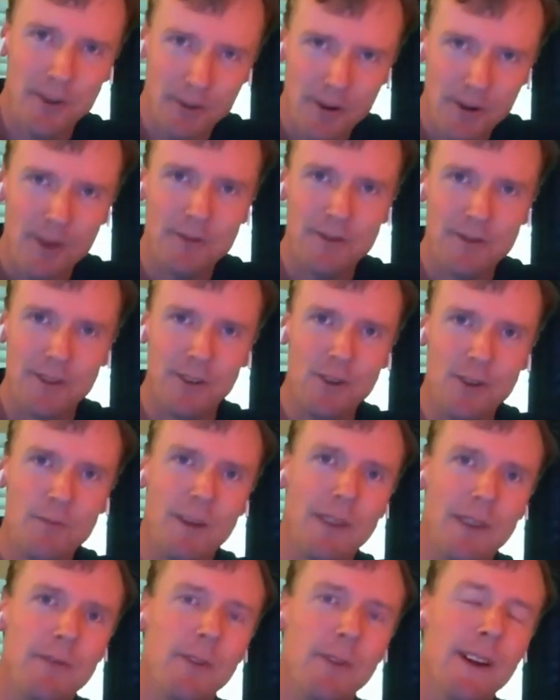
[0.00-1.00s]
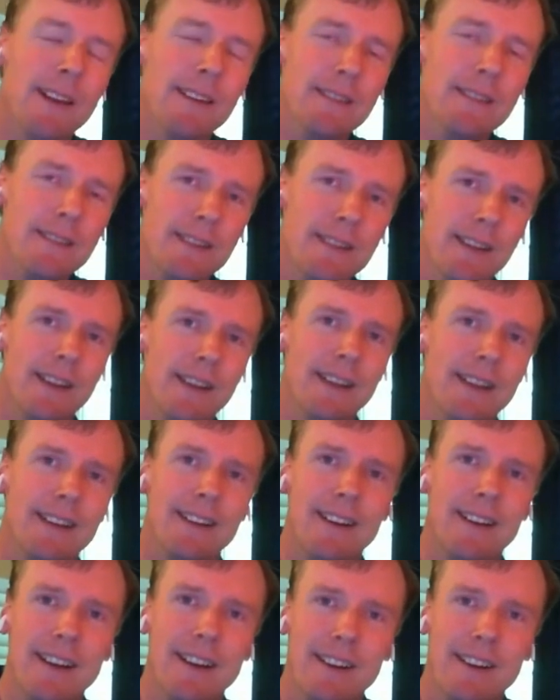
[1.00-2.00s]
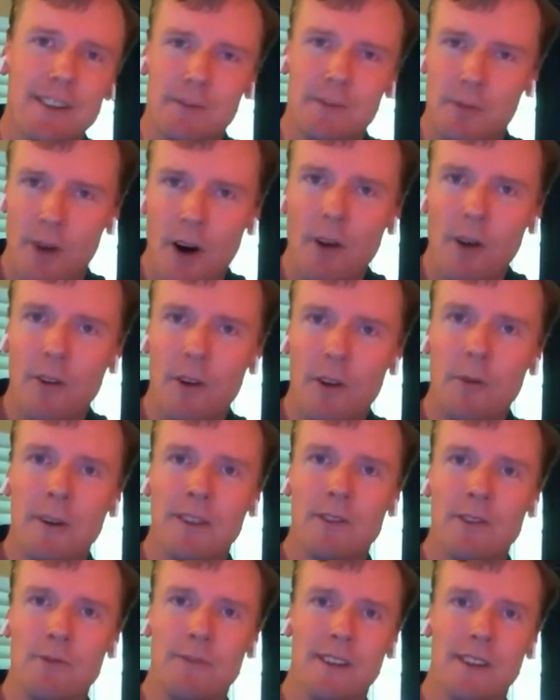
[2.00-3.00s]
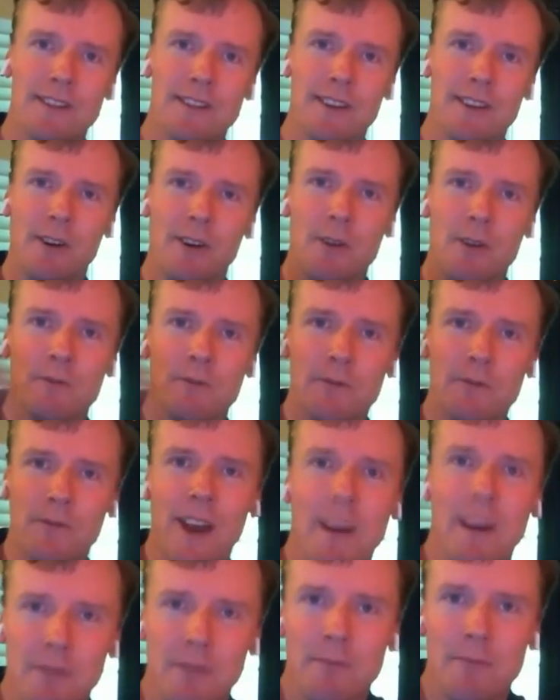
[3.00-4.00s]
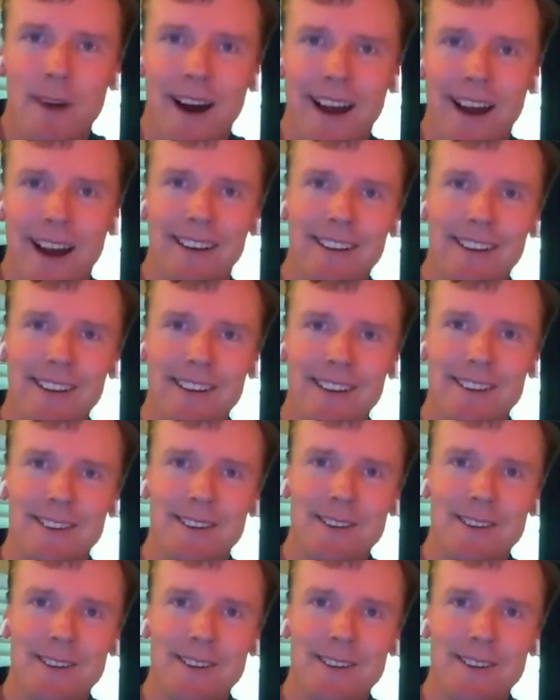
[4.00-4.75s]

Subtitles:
Kudos to you, my friends, because we're all going through this in our own frame of mind.